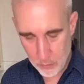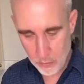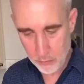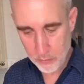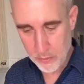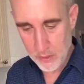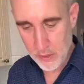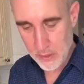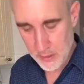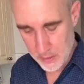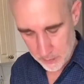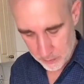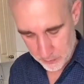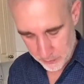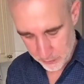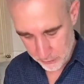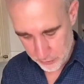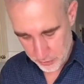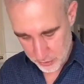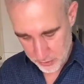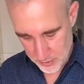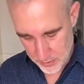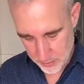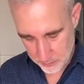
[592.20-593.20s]
won't really keep their
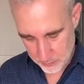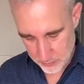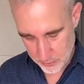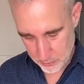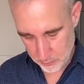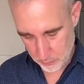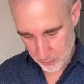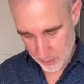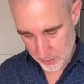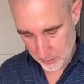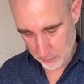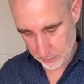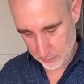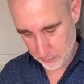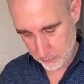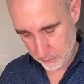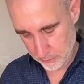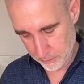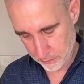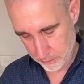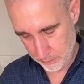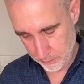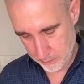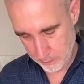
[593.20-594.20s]
shape too well
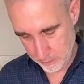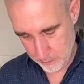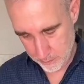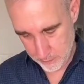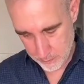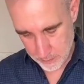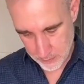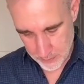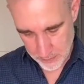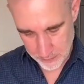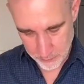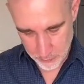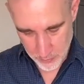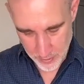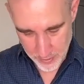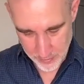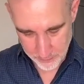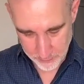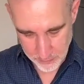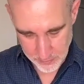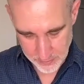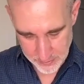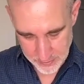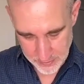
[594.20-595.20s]
if you
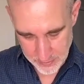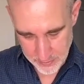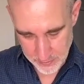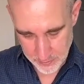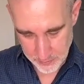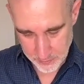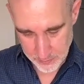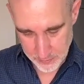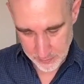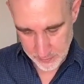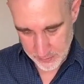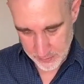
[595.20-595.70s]
have the seeds